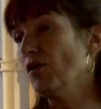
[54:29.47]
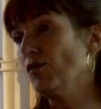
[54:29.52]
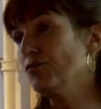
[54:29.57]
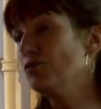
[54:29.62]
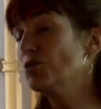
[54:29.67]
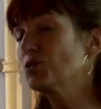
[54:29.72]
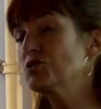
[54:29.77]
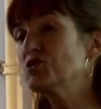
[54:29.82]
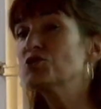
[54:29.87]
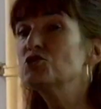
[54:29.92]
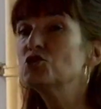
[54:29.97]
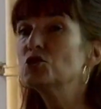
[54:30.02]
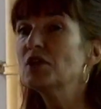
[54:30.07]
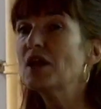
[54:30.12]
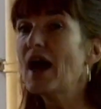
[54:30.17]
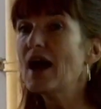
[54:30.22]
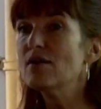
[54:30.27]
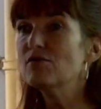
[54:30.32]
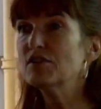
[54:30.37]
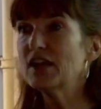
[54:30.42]
of course, it should
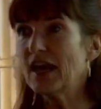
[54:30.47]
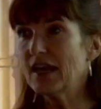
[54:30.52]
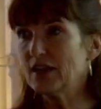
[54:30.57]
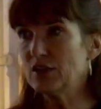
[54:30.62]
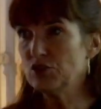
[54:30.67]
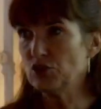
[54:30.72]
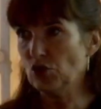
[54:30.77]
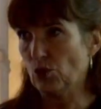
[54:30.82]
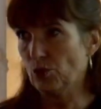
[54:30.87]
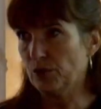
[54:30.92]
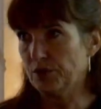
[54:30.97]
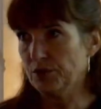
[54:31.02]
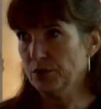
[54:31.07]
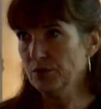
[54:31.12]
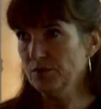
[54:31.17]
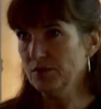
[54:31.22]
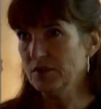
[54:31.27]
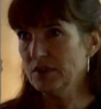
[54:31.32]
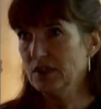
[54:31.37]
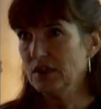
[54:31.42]
have an editorial